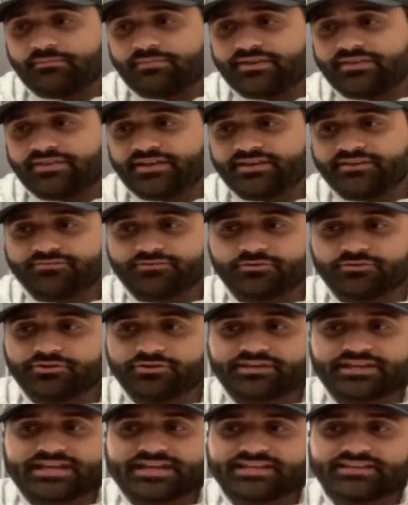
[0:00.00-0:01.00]
And then if you
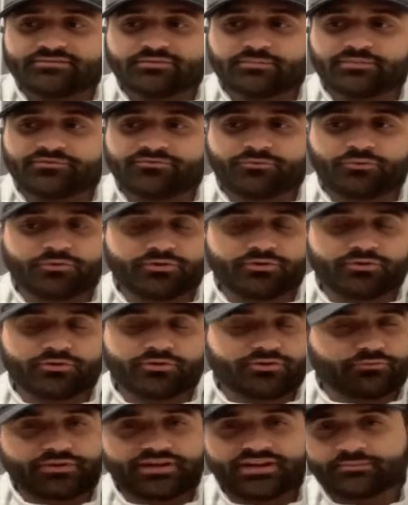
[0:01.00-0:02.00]
look at even before
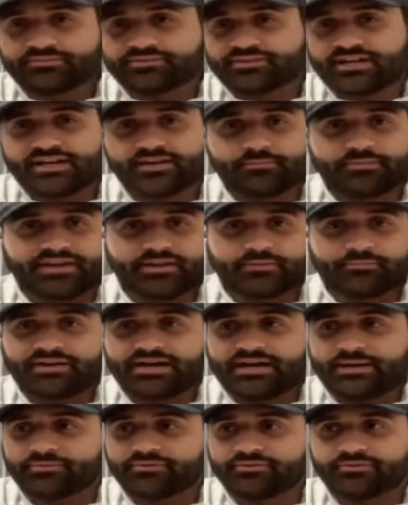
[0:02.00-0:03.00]
the Rams kind of made it
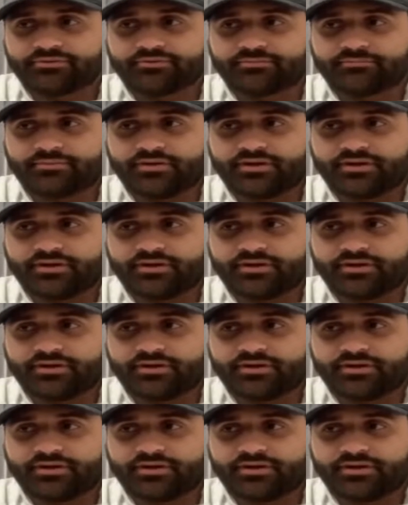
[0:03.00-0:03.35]
popular,